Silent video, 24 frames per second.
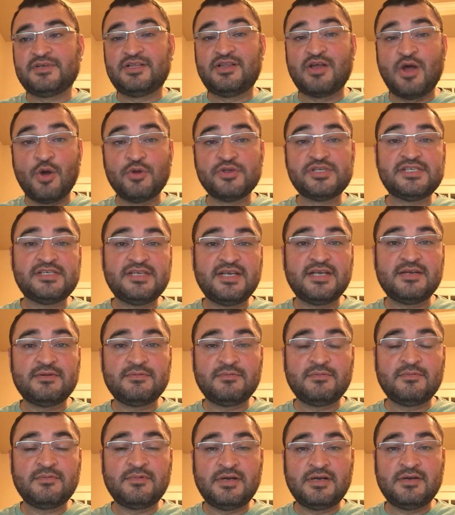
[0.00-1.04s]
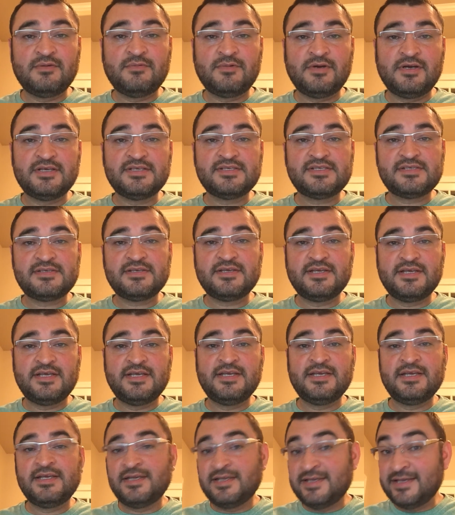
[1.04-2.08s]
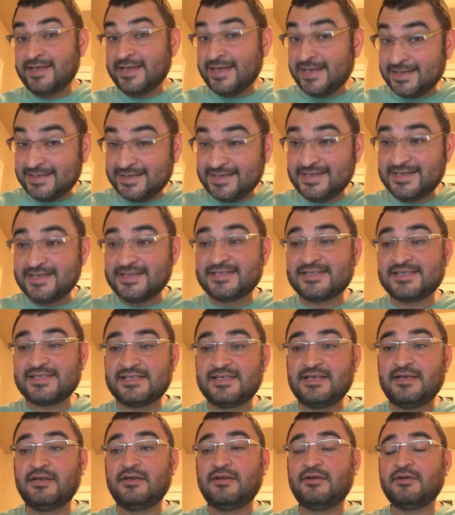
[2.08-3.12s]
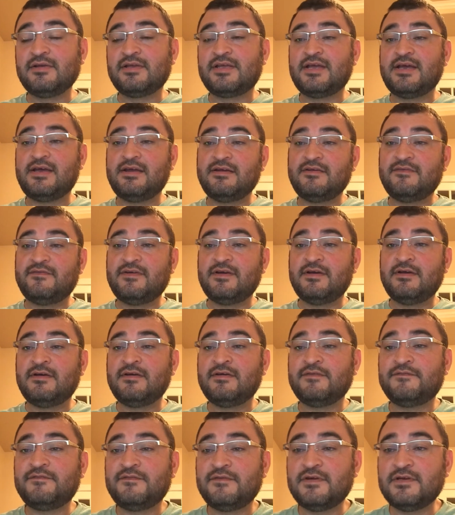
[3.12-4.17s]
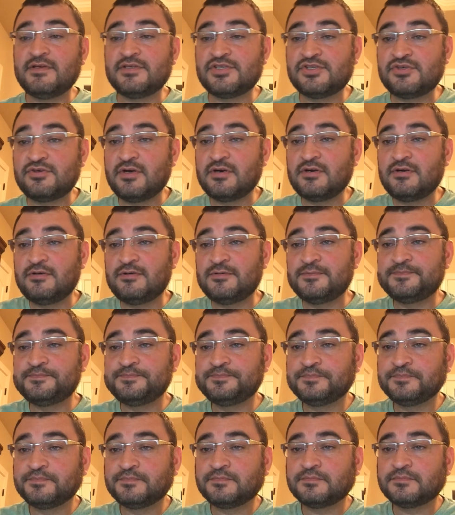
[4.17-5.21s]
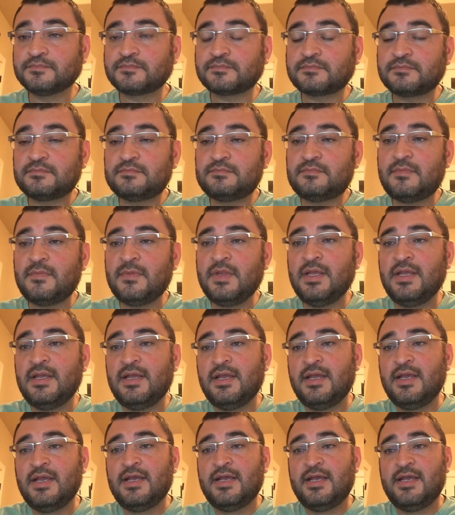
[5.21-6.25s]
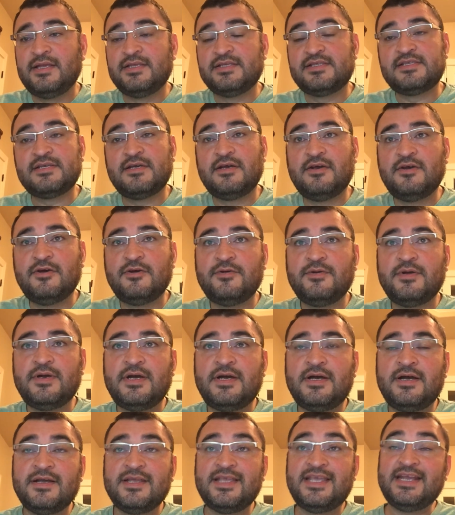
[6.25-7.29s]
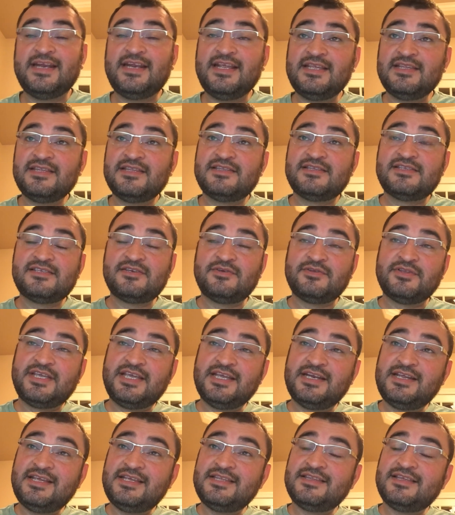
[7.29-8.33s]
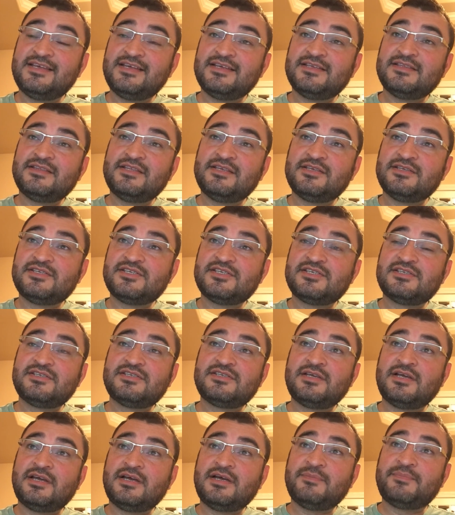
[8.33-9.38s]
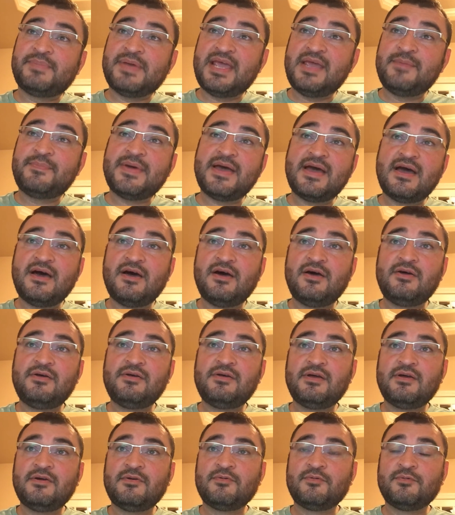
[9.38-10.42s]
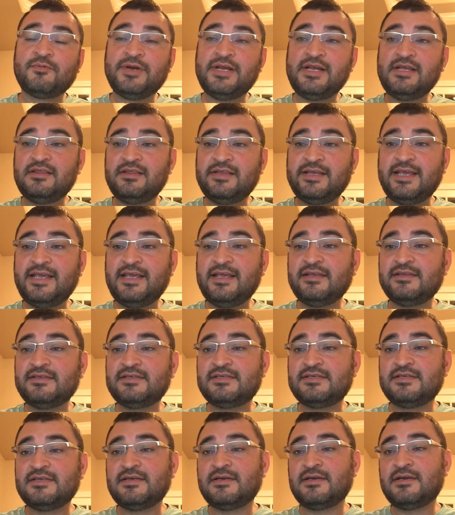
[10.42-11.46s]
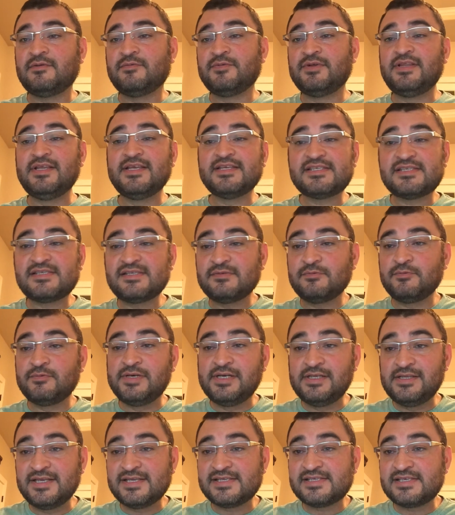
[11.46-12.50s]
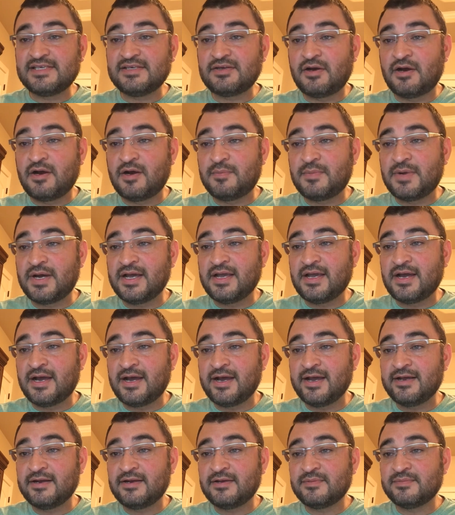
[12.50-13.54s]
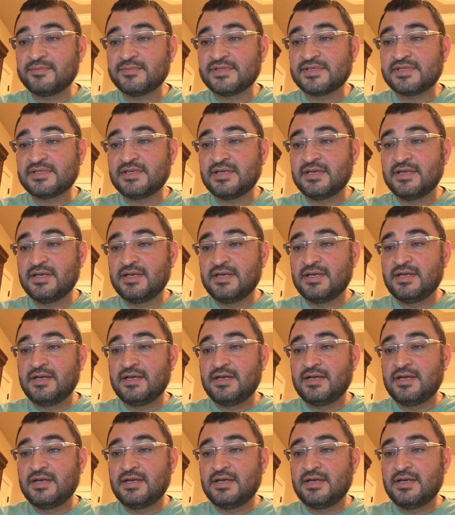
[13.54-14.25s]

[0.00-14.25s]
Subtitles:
closing it was and is still kind of a struggle. And so getting the PayPal relinked, relisting all my items.